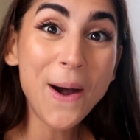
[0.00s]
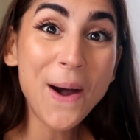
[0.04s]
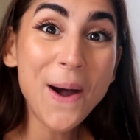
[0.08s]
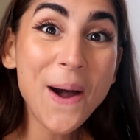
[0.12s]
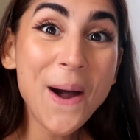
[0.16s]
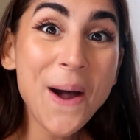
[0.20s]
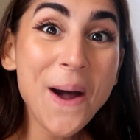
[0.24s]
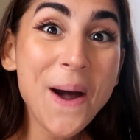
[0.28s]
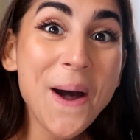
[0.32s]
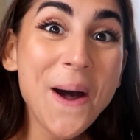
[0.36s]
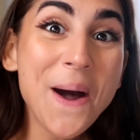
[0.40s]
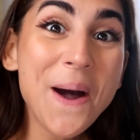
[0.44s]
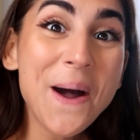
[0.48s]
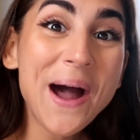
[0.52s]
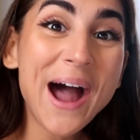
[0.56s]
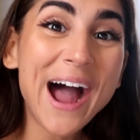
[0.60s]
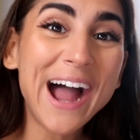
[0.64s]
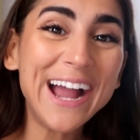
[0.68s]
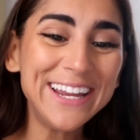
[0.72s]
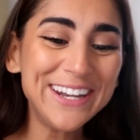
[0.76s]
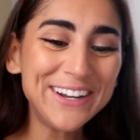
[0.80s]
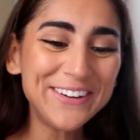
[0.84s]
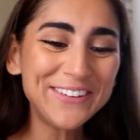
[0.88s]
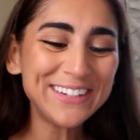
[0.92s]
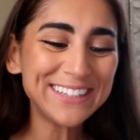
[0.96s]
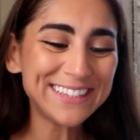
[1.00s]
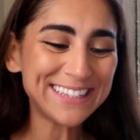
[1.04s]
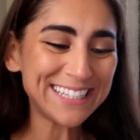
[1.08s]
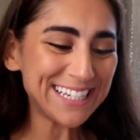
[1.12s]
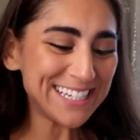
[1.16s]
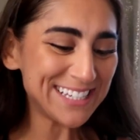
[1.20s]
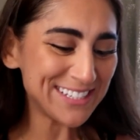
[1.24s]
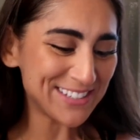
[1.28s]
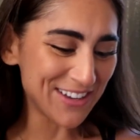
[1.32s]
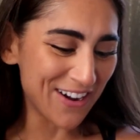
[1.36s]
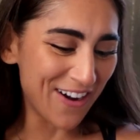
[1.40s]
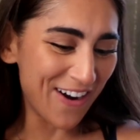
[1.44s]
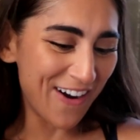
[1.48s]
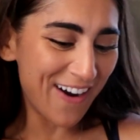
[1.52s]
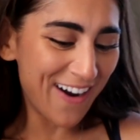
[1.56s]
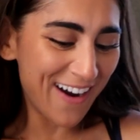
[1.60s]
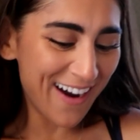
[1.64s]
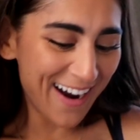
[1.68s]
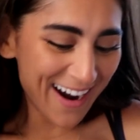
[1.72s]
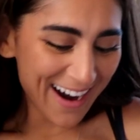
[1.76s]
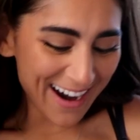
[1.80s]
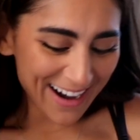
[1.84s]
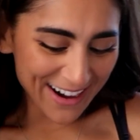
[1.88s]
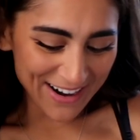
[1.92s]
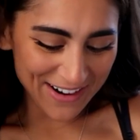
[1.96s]
I know what these
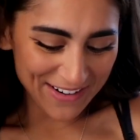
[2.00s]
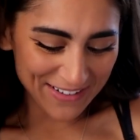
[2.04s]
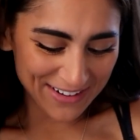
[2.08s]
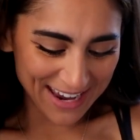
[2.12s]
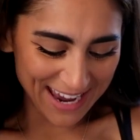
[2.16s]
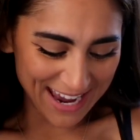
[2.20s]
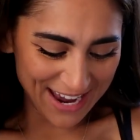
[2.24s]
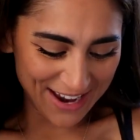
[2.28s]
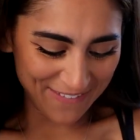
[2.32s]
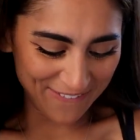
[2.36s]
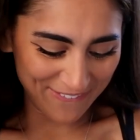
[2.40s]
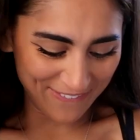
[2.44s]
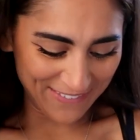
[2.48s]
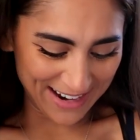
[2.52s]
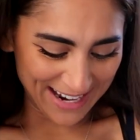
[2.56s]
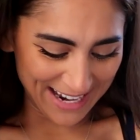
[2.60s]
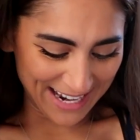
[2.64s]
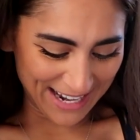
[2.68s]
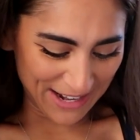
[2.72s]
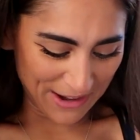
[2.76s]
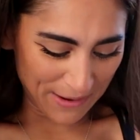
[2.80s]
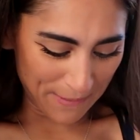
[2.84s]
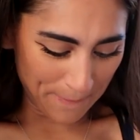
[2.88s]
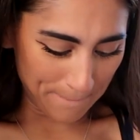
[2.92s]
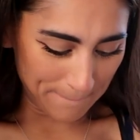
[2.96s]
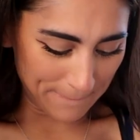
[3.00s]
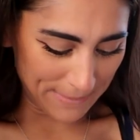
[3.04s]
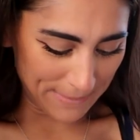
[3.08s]
are. Okay, wait a